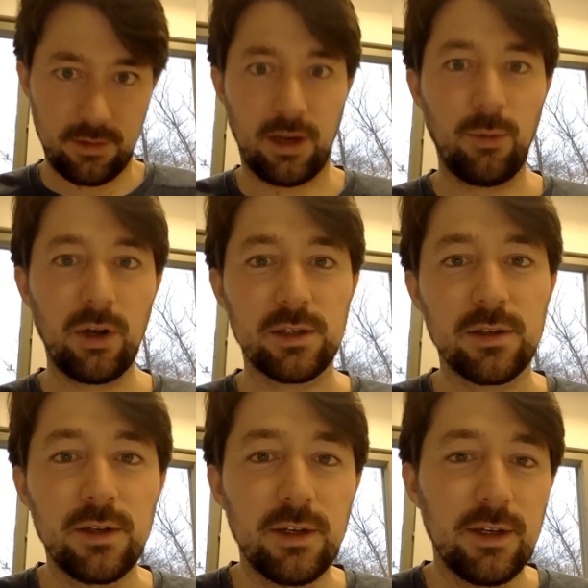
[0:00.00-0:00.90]
that I
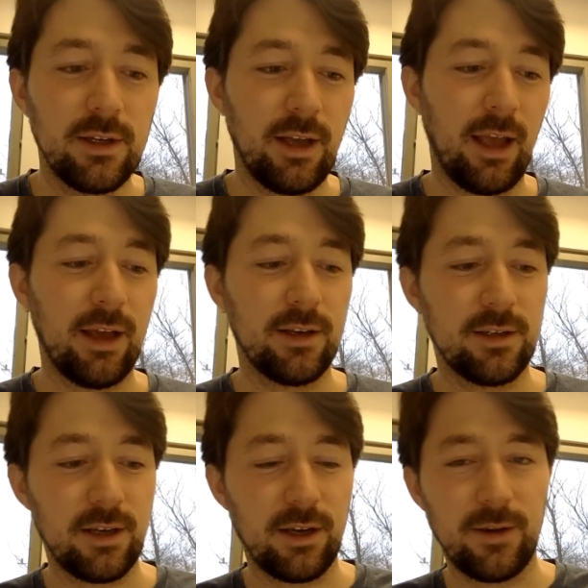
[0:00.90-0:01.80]
was.
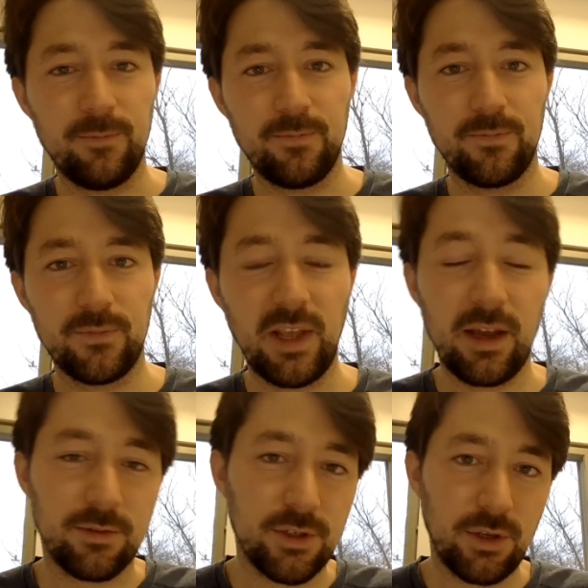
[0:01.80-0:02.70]
And
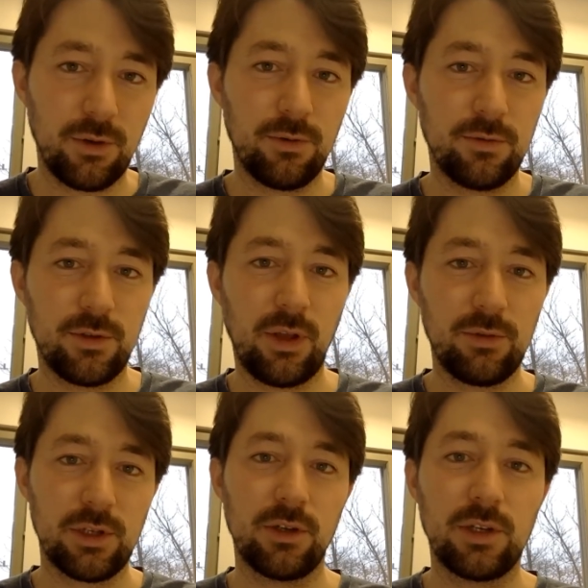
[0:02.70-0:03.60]
yeah, so that
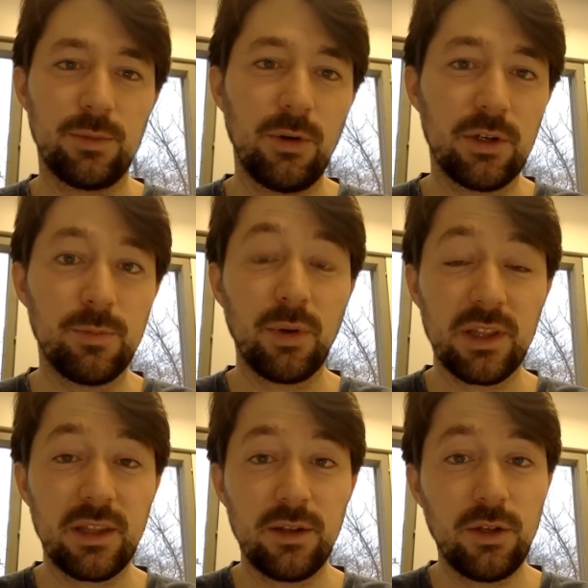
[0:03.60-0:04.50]
was a good experience.
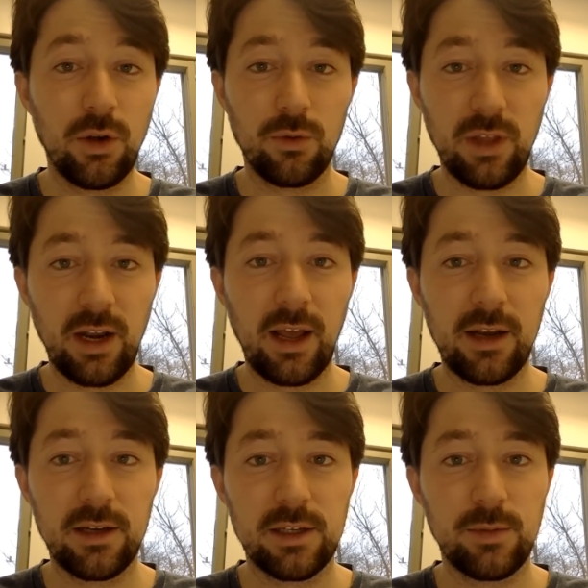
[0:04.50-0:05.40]
But then I
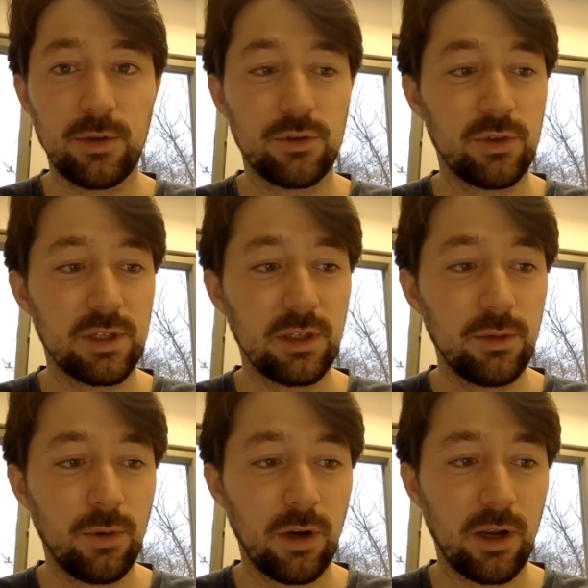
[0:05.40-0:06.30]
had an experience
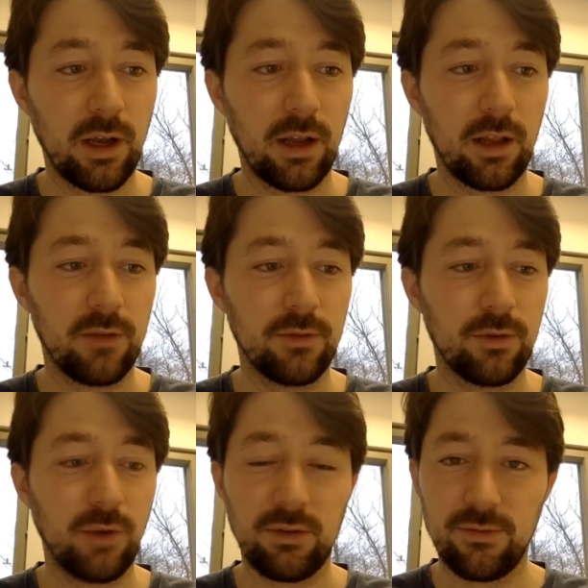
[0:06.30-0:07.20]
recently where I got a lot of
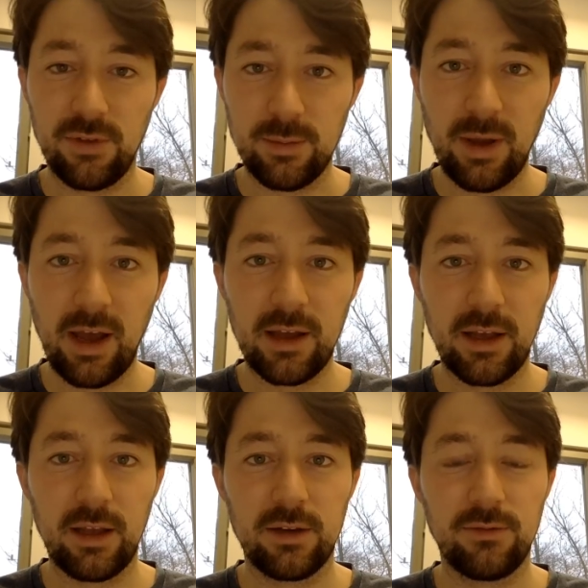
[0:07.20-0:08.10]
great feedback
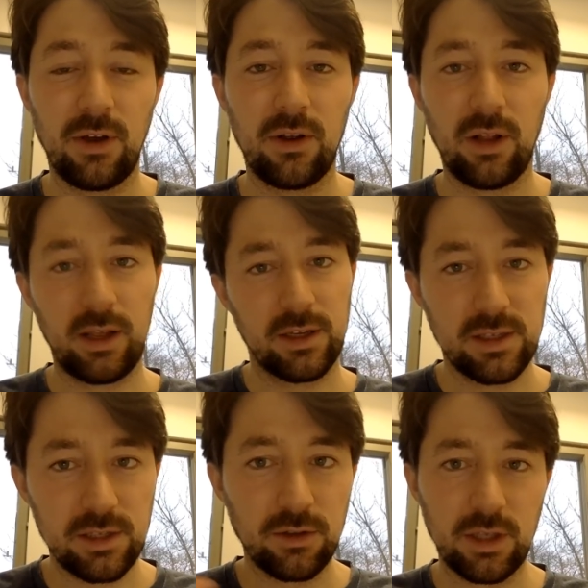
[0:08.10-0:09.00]
and found out I could
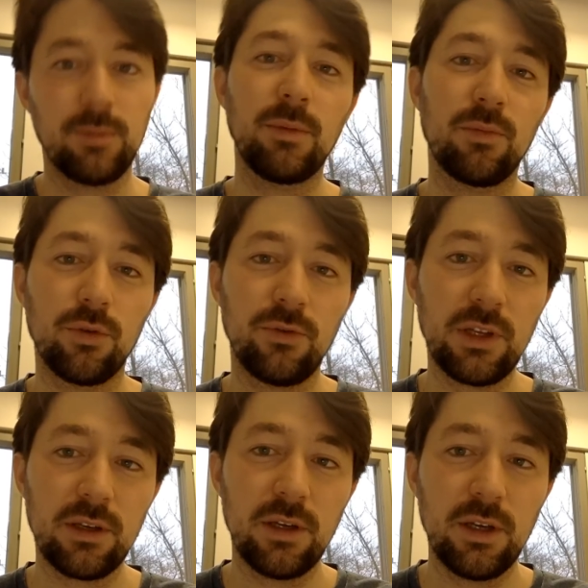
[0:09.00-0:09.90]
still keep
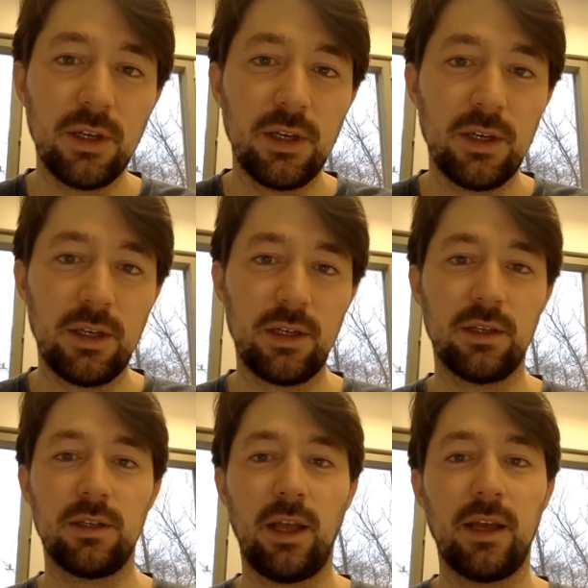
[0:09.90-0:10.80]
improving,
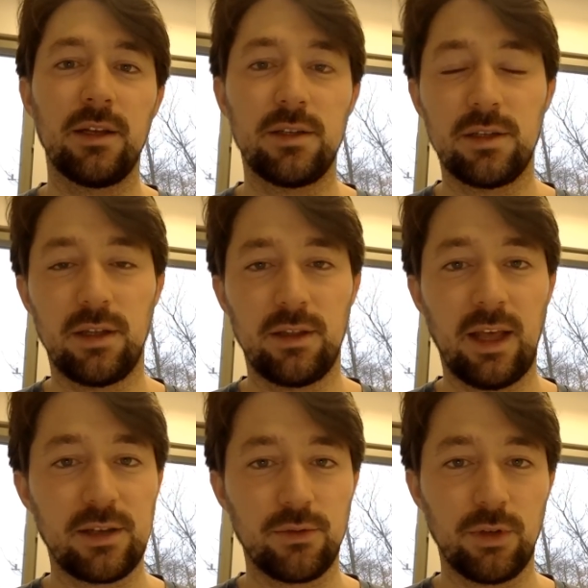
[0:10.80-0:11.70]
and
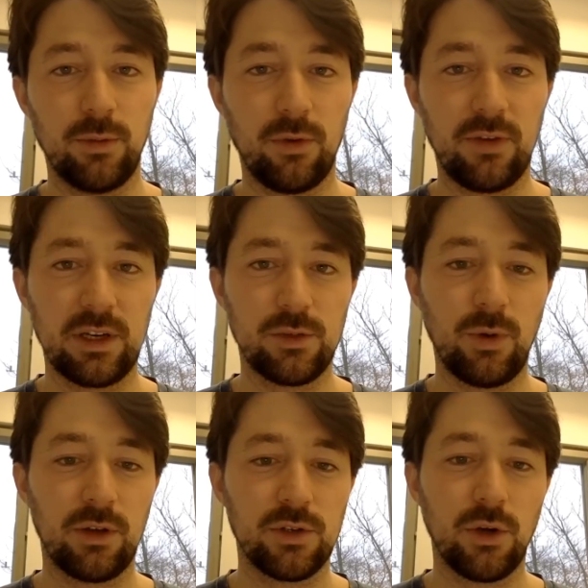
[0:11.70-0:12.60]
that's really motivating as
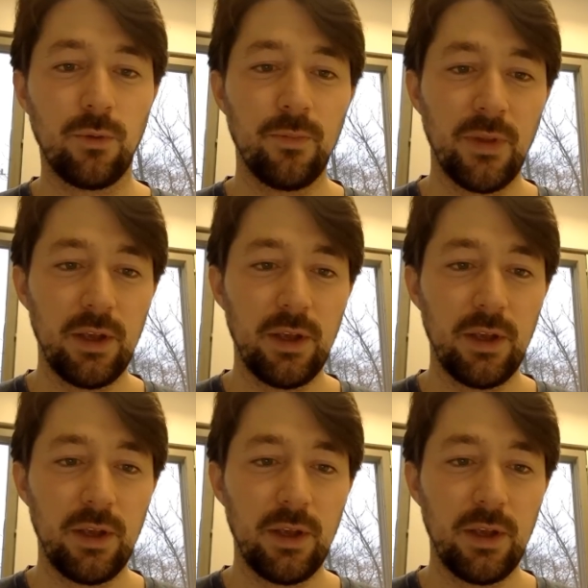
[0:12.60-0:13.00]
well. So